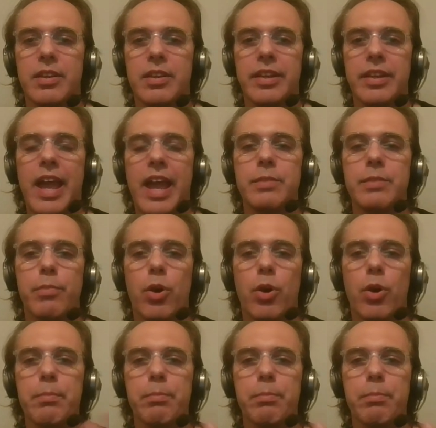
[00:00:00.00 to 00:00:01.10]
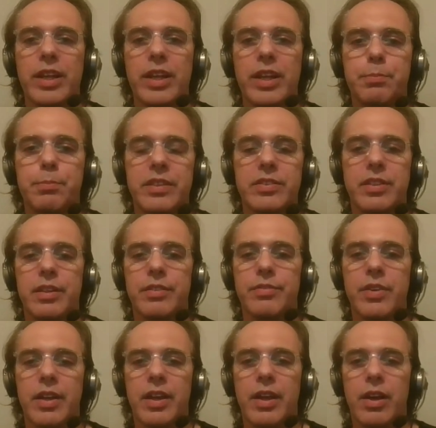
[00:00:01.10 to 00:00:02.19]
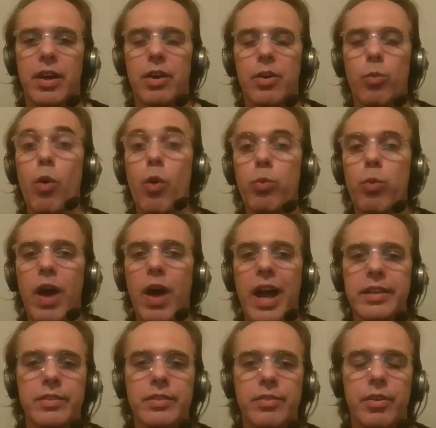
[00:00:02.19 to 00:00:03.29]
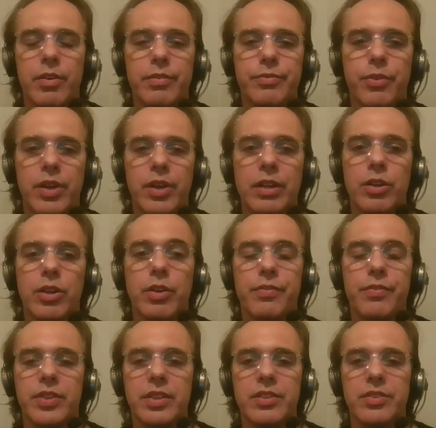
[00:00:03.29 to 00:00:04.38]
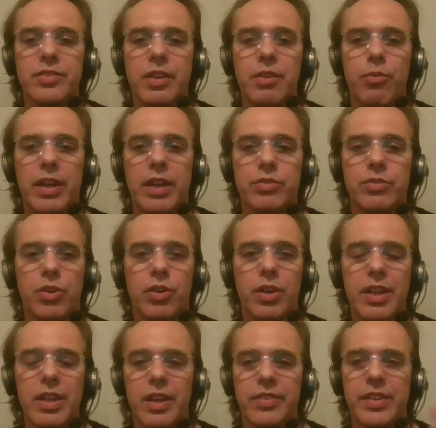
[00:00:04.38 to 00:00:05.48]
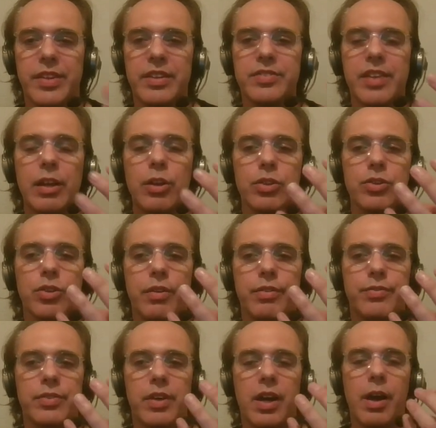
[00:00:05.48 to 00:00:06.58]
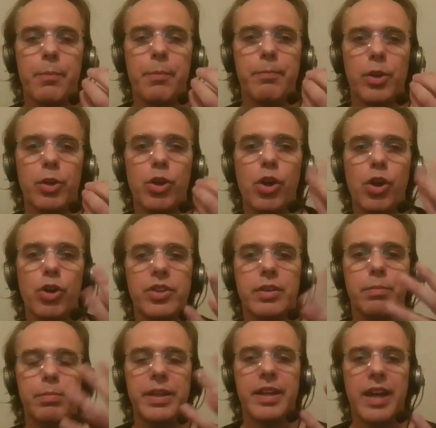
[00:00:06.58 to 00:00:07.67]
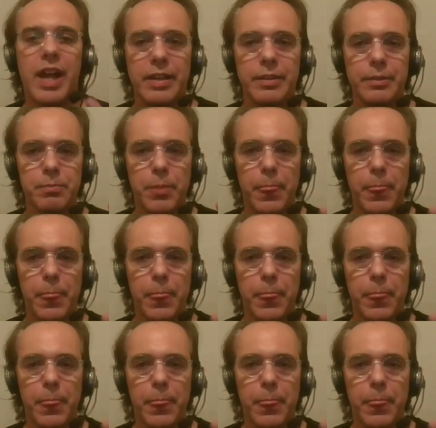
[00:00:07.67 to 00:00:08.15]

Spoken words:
getting more and more expensive worldwide for a lot of citizens, right? So there is a lot of logic behind